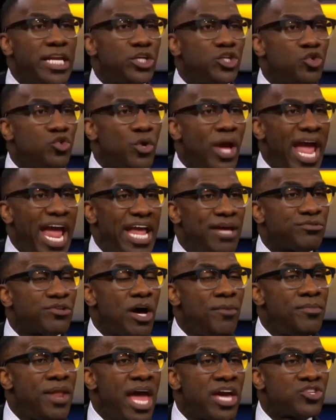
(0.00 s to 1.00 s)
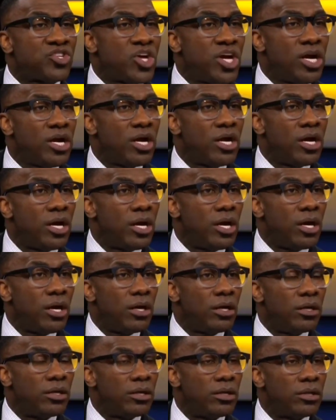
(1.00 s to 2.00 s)
82 games come next year. All right.
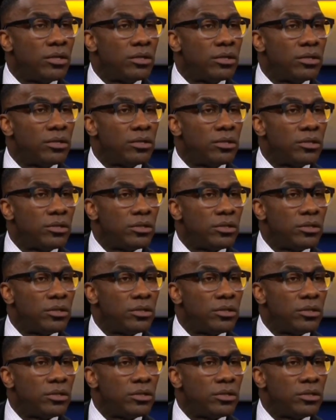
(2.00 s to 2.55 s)
Well, that's